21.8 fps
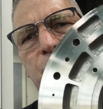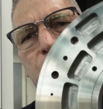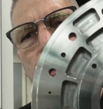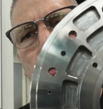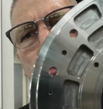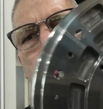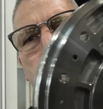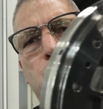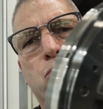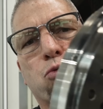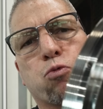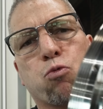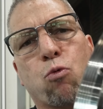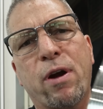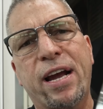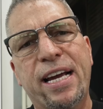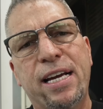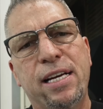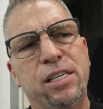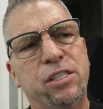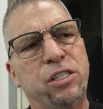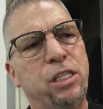is a
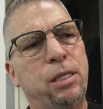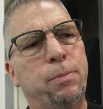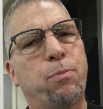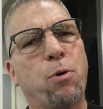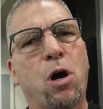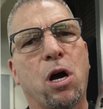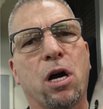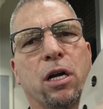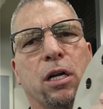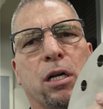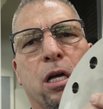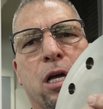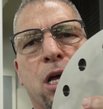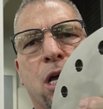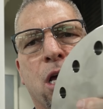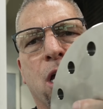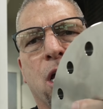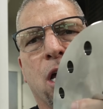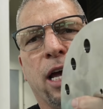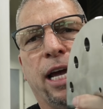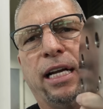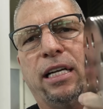crazy part.
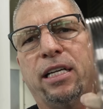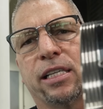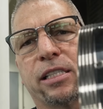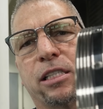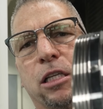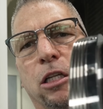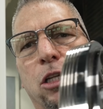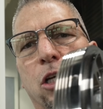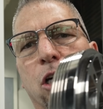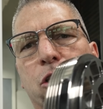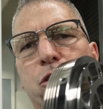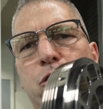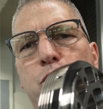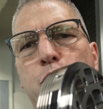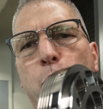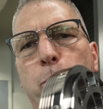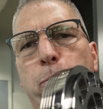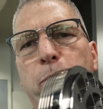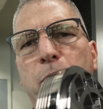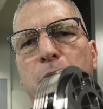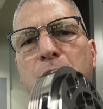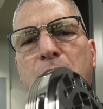It doesn't look
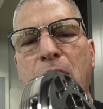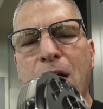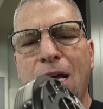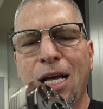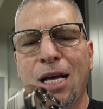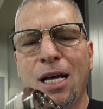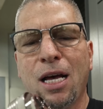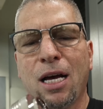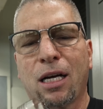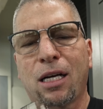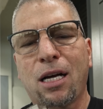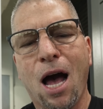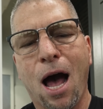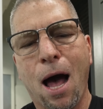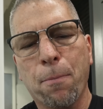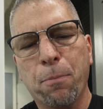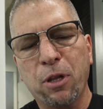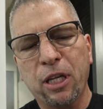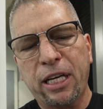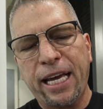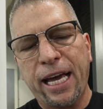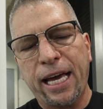super
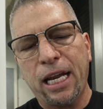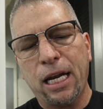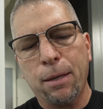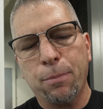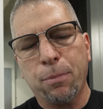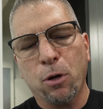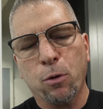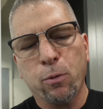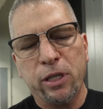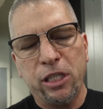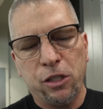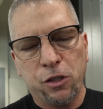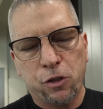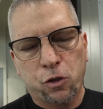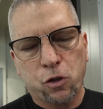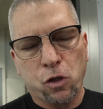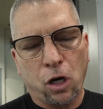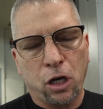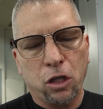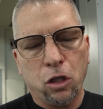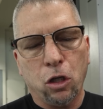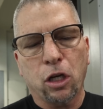complicated, but when you
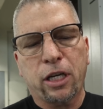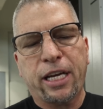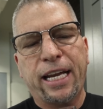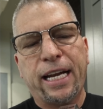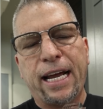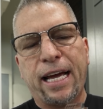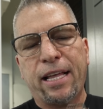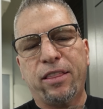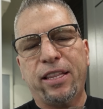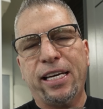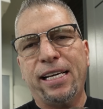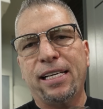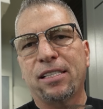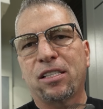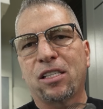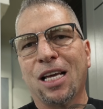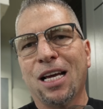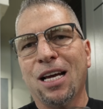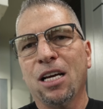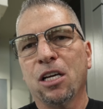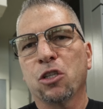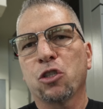start looking at
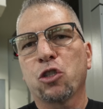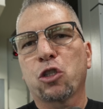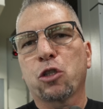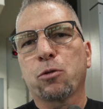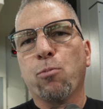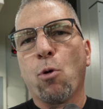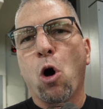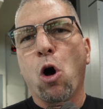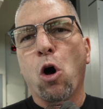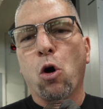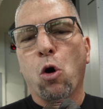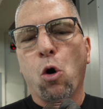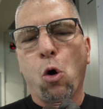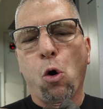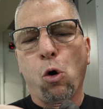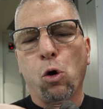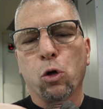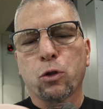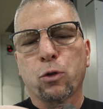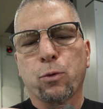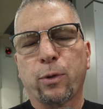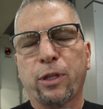these small
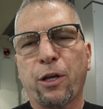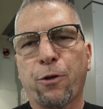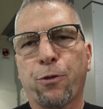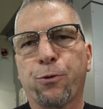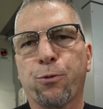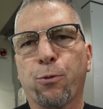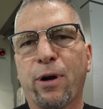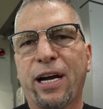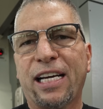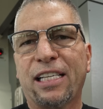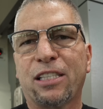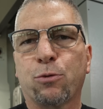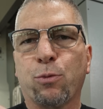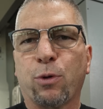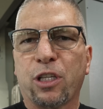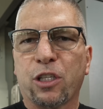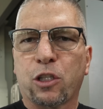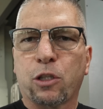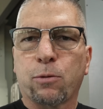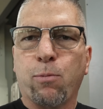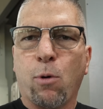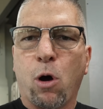holes with the threads,
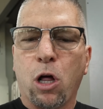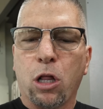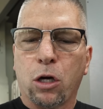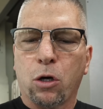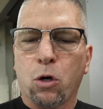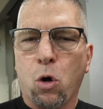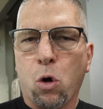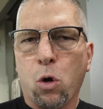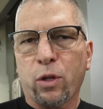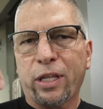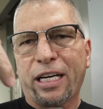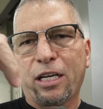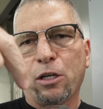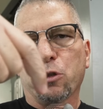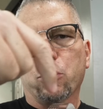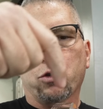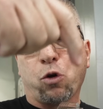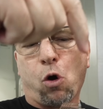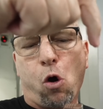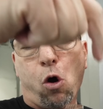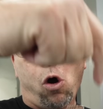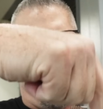with a smaller hole that
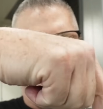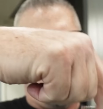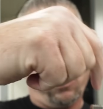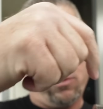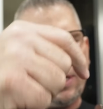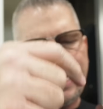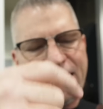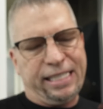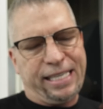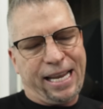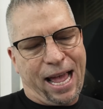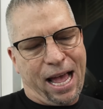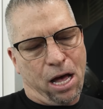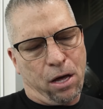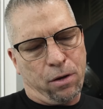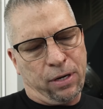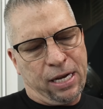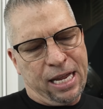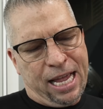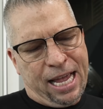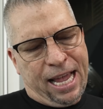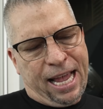goes all the way
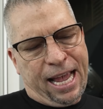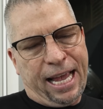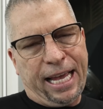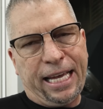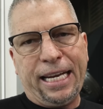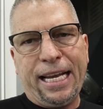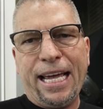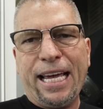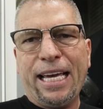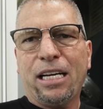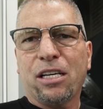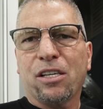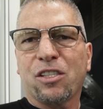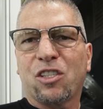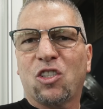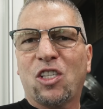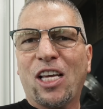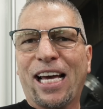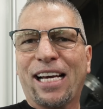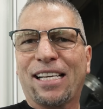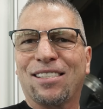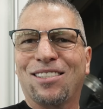down and
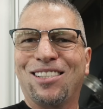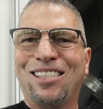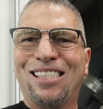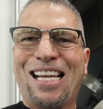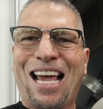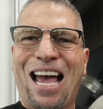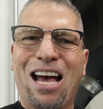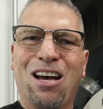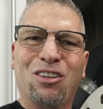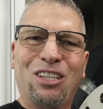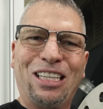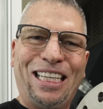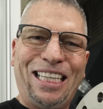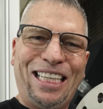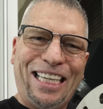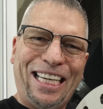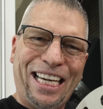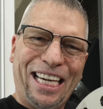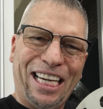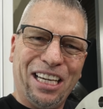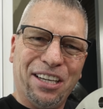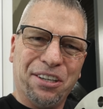intersects down
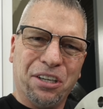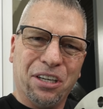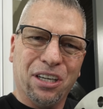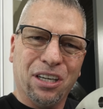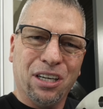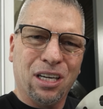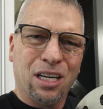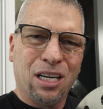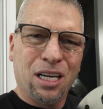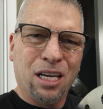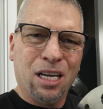here,